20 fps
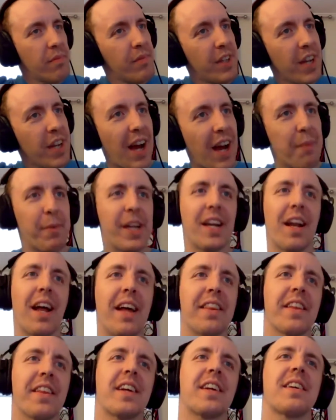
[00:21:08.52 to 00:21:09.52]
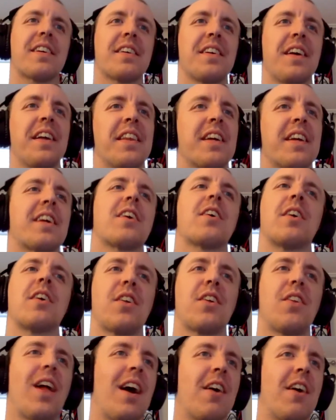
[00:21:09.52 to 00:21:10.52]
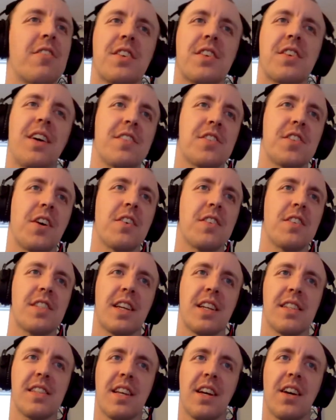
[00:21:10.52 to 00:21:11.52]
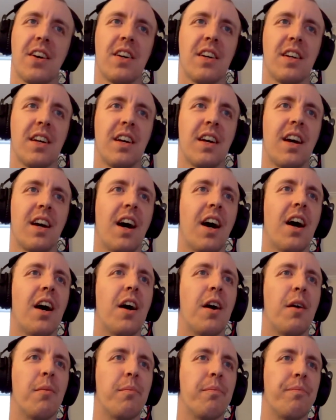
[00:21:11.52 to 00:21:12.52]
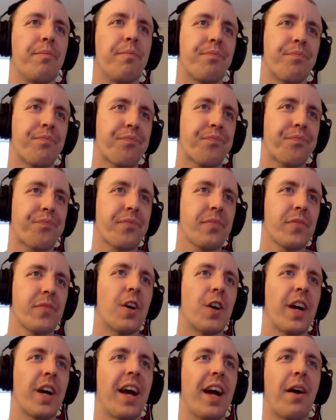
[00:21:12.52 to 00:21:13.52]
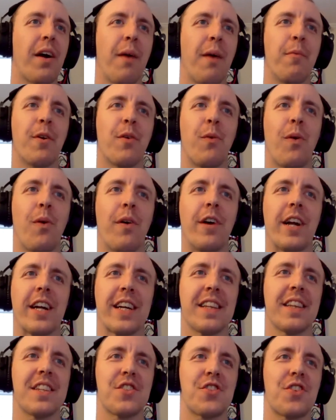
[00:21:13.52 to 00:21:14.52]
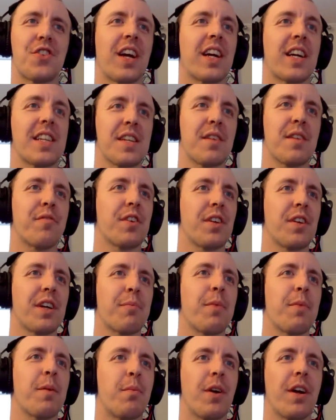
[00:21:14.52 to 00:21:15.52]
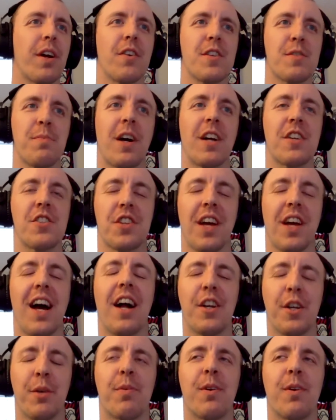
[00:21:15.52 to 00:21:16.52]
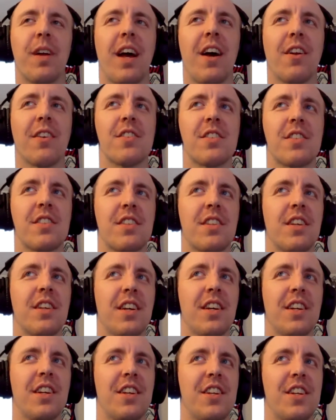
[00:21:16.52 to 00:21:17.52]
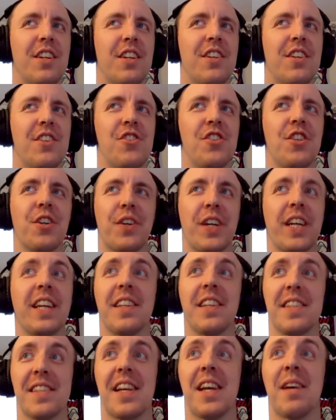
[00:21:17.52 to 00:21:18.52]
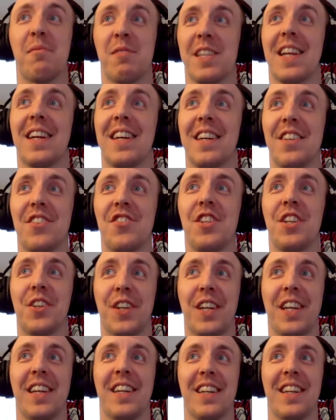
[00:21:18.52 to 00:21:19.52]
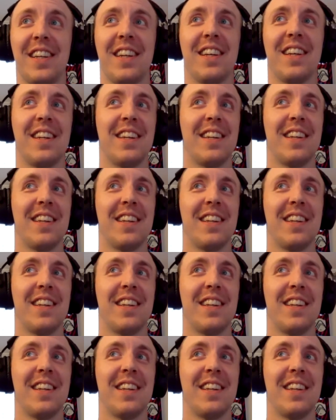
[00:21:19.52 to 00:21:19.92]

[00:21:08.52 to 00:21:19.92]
yeah, I mean, I think I think Klauss Klauss always stands out. Um, okay, I'm gonna want to get this right because I feel like my brain always botches. How do you pronounce Gioacchini's name. Is that it? Gioacchini?